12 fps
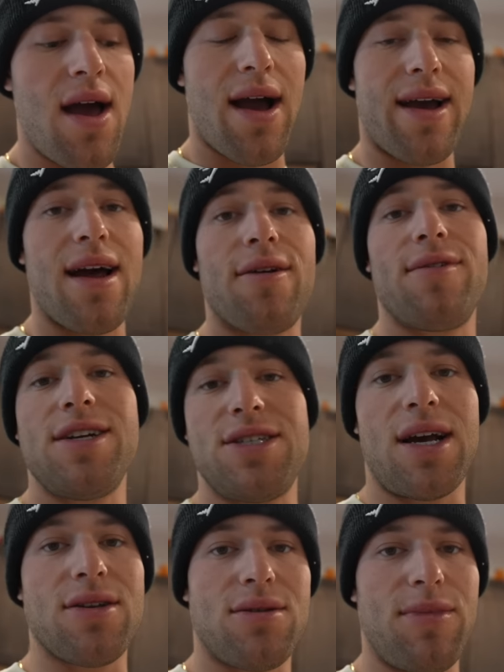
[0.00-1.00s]
I got to reach
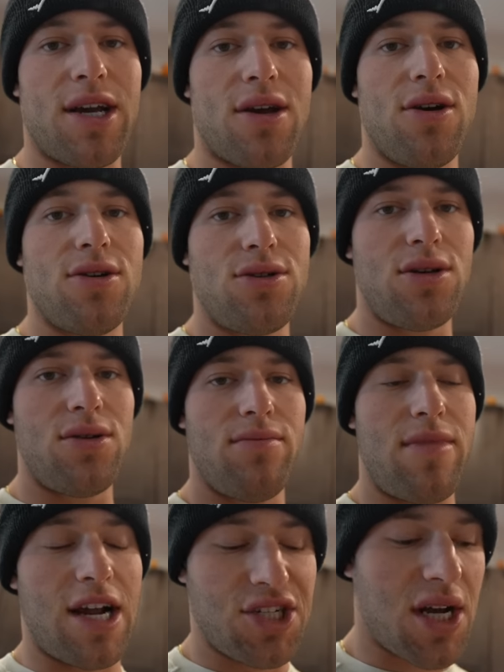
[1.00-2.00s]
out to my coach,
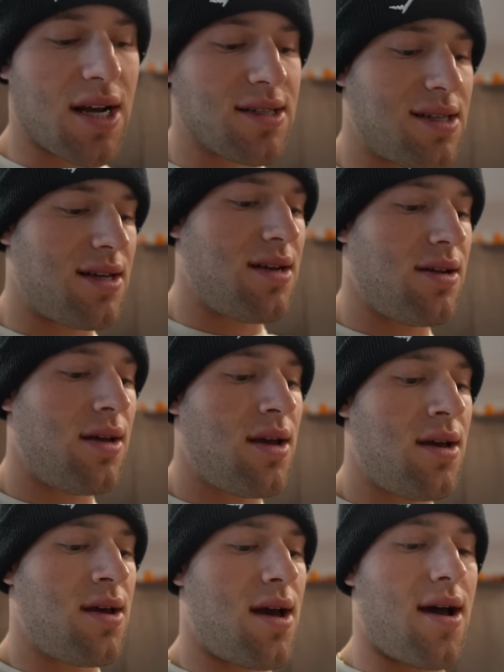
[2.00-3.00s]
Matt Johnson,
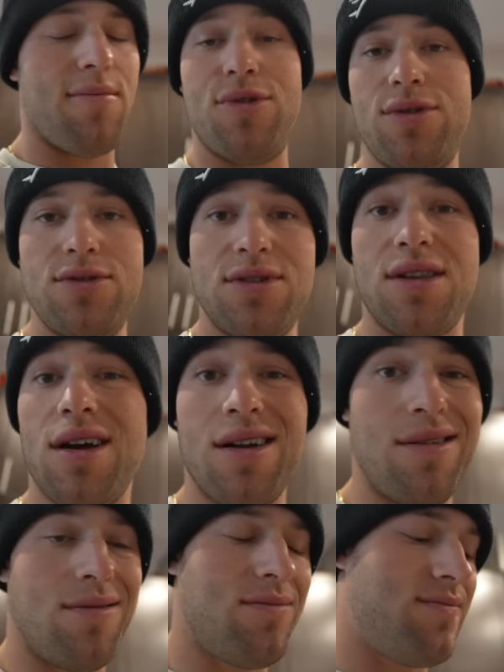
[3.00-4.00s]
um, who's
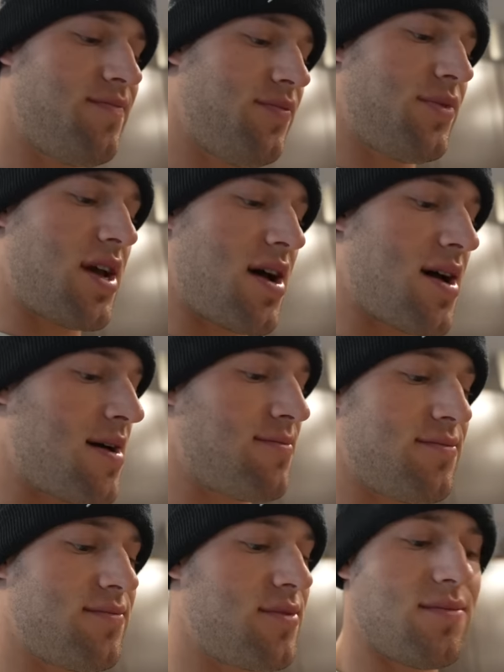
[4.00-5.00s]
done uh,
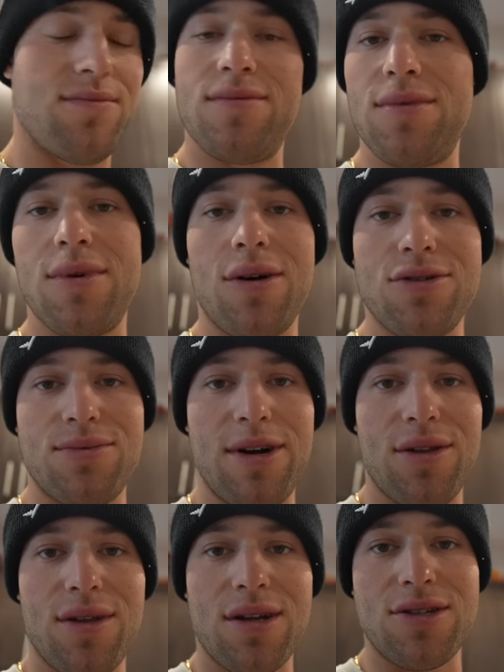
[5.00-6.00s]
ultra
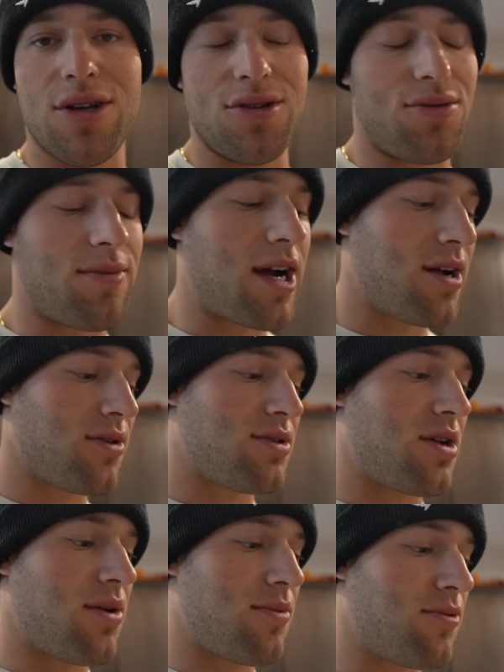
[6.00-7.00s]
marathons, 100 miles.
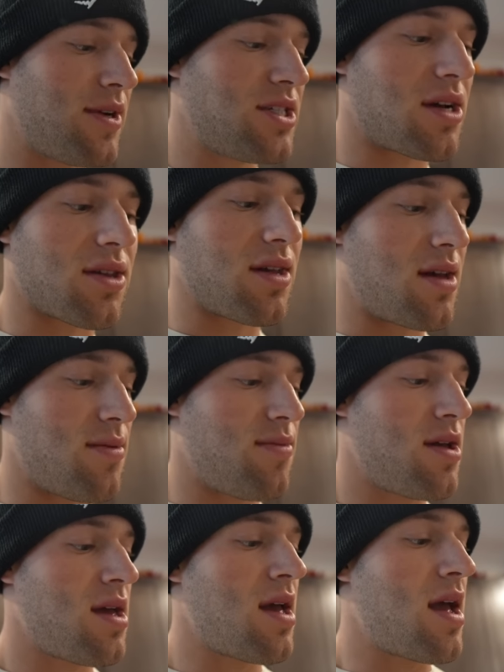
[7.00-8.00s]
So I'm going to reach out to
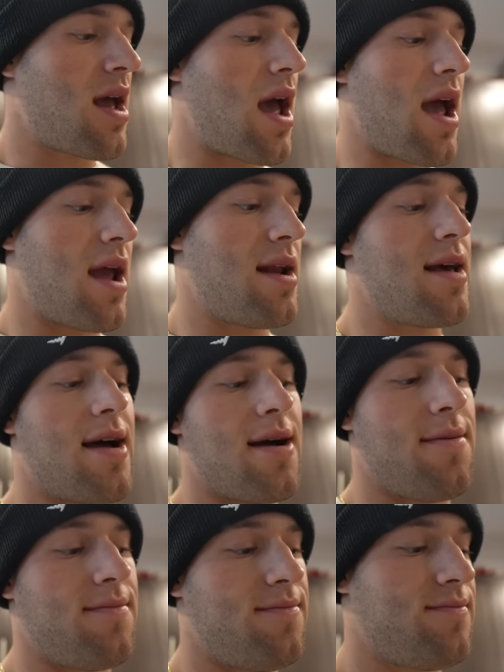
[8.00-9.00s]
him and
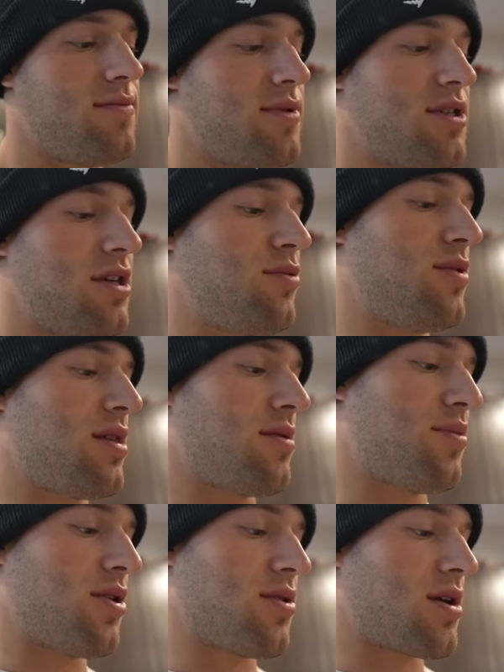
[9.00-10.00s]
um, see what the
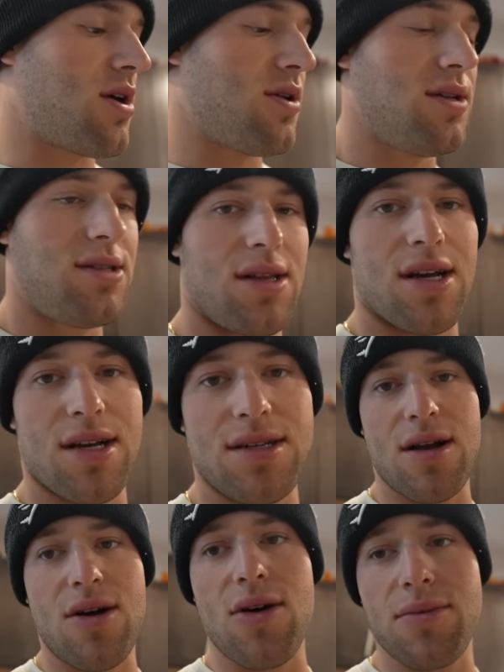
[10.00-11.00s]
protocol is. And like
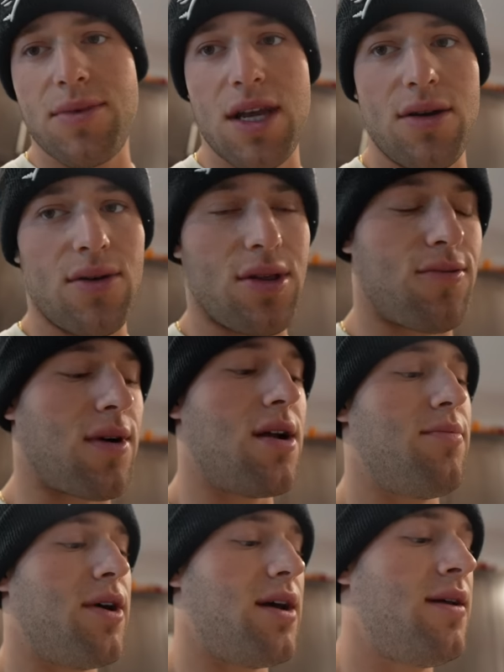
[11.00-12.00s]
I'll update you on the
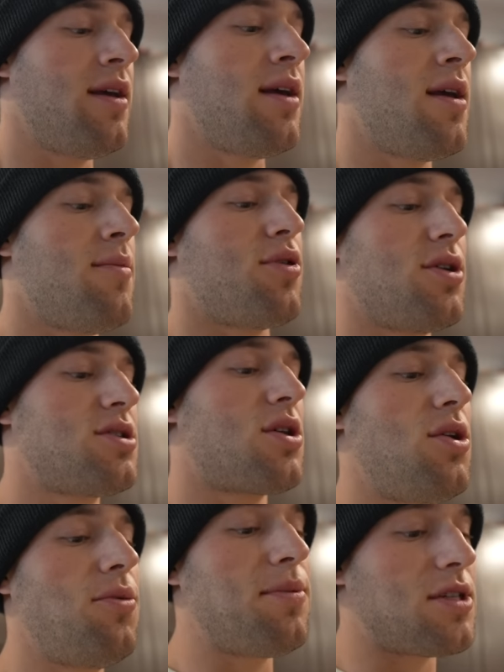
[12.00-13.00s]
run. But per
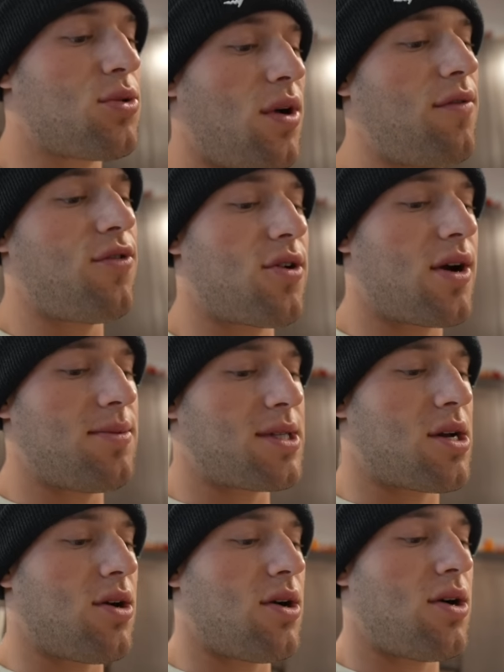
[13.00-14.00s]
scoop is 24 grams
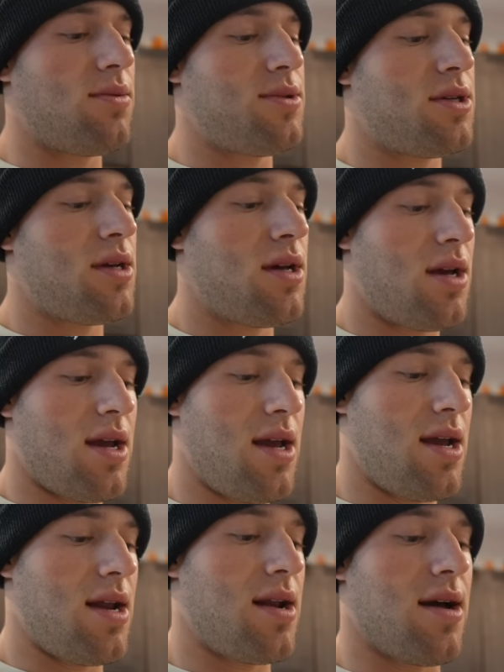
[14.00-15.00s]
of carbs
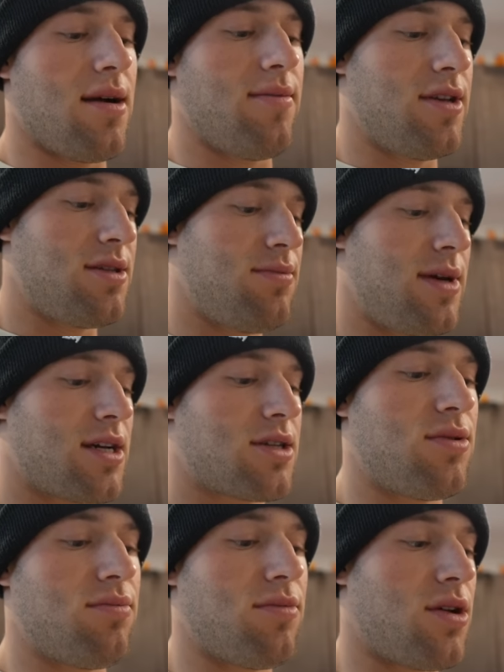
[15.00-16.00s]
and um, it's
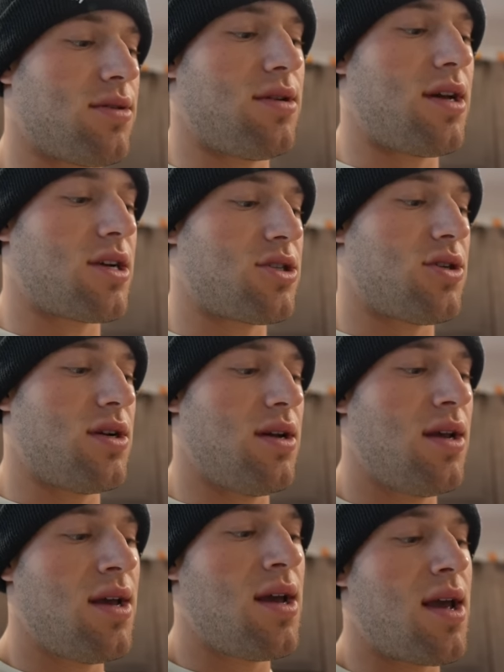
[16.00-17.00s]
mixed with maltodextrin
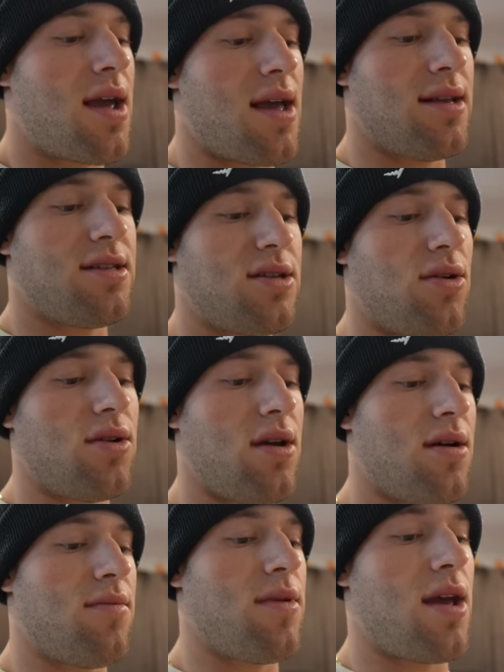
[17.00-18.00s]
and
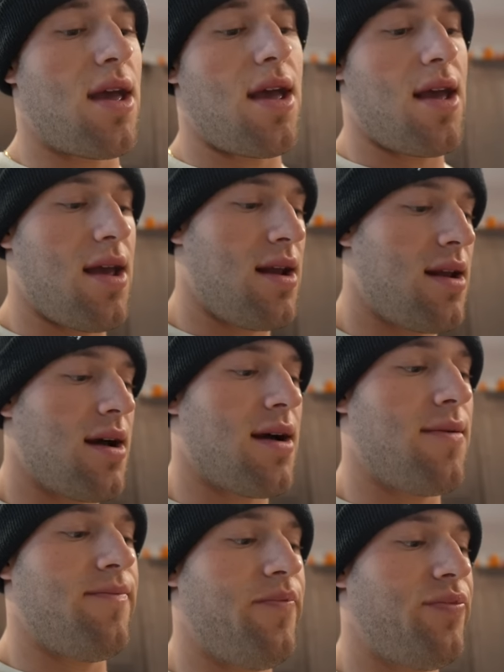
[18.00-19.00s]
sodium. And
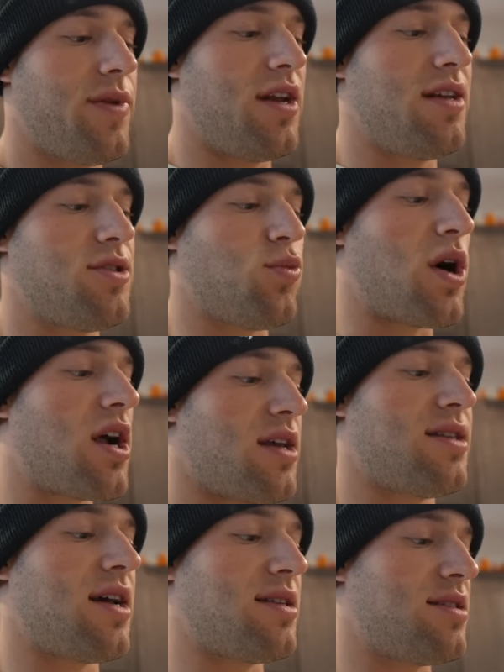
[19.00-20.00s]
um, it is WADA
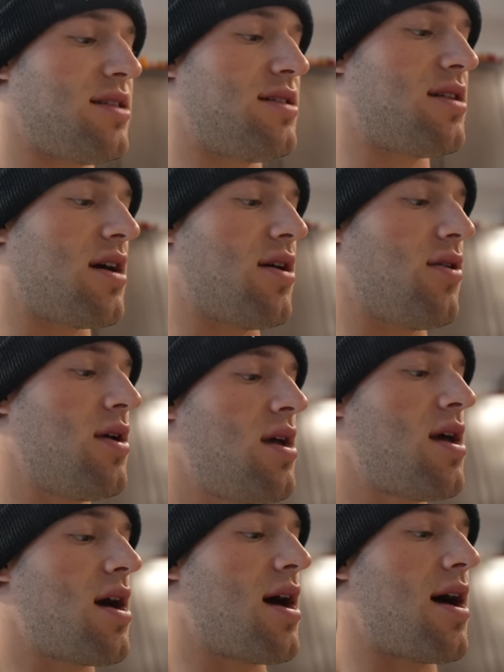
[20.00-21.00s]
tested. So
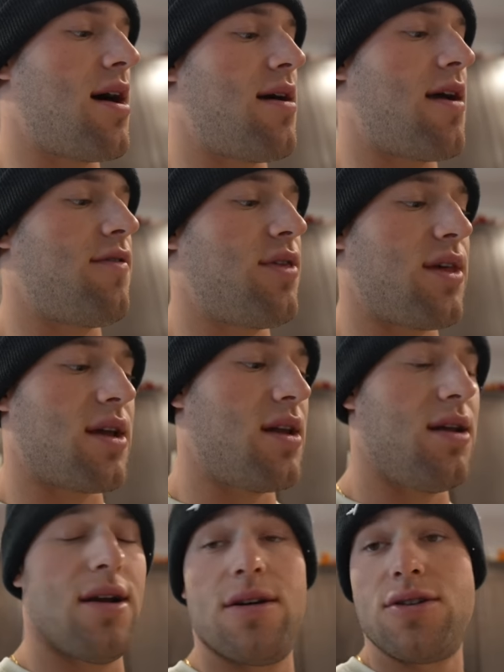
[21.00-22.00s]
uh, everything in
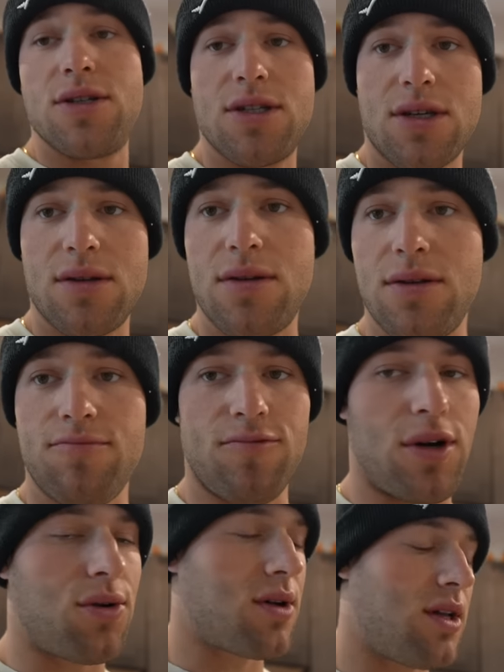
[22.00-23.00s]
here is just
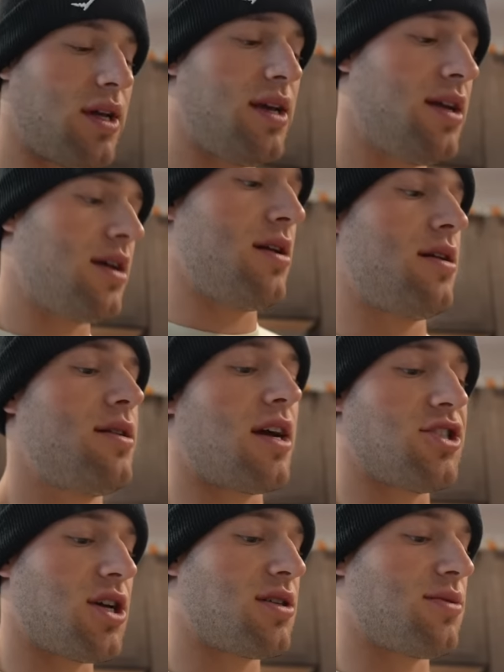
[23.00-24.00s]
real clean and
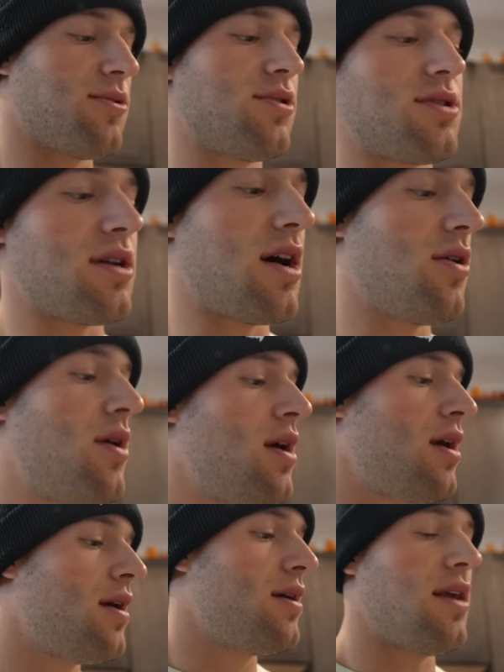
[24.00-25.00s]
digestible. So
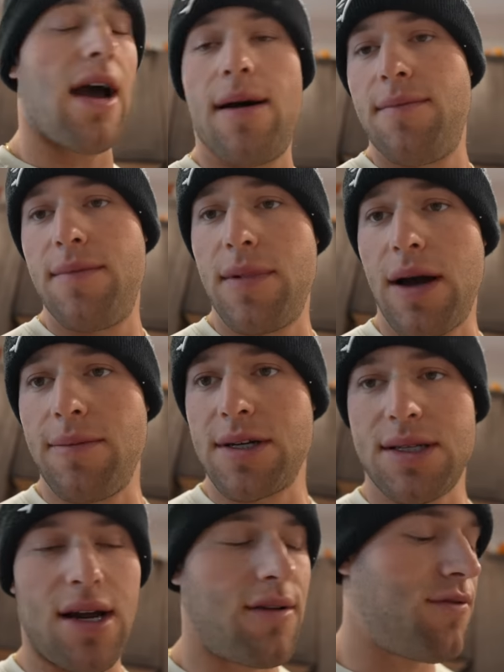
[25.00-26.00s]
yeah, I'm
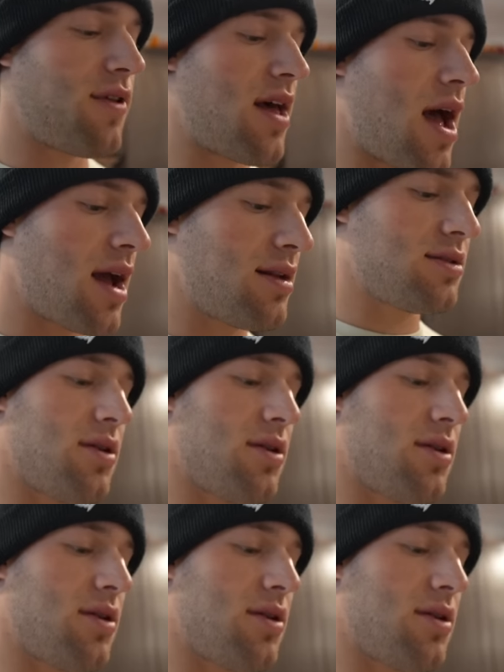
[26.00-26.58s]
excited for that.